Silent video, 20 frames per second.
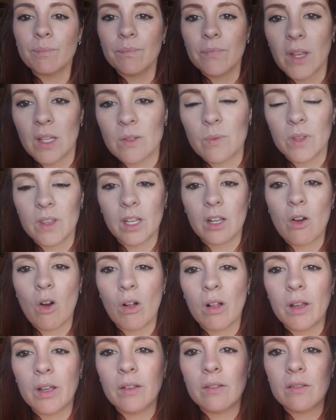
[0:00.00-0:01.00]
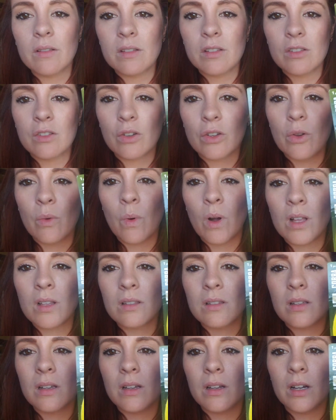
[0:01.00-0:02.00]
That's what they call it. So you
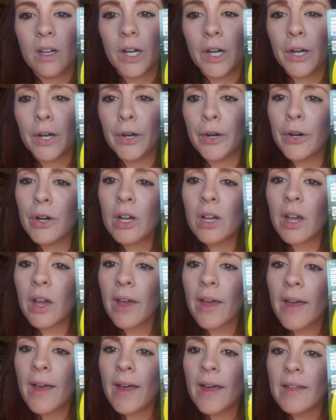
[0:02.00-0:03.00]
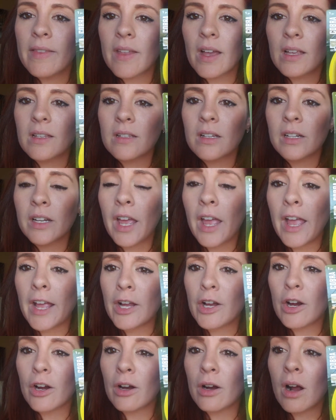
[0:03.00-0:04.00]
want a hook that is going to
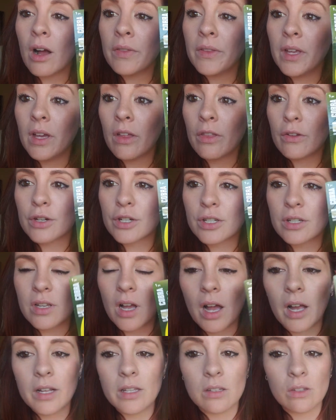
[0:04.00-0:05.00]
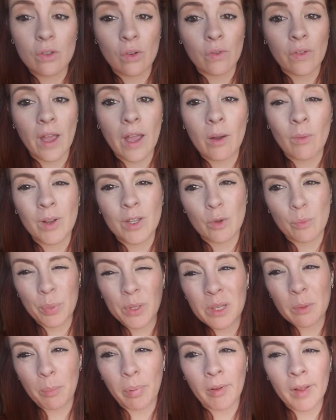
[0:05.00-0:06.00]
anchor on the other side so that when you put
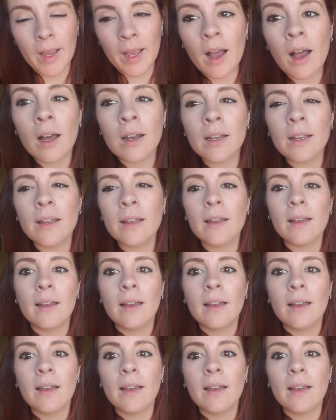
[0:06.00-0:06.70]
the plant on it,